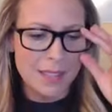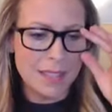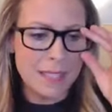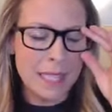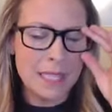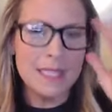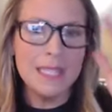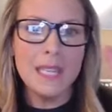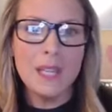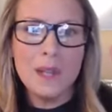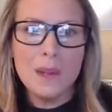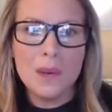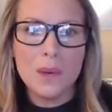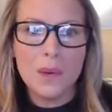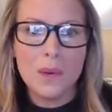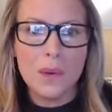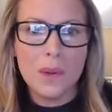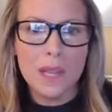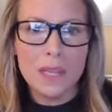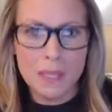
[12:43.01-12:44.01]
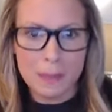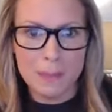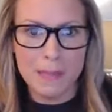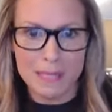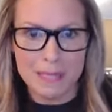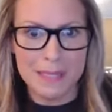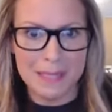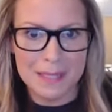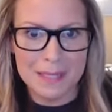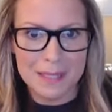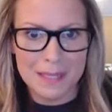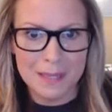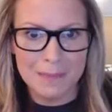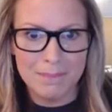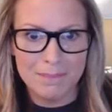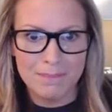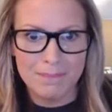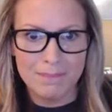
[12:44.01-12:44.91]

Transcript: Scentsy is a business.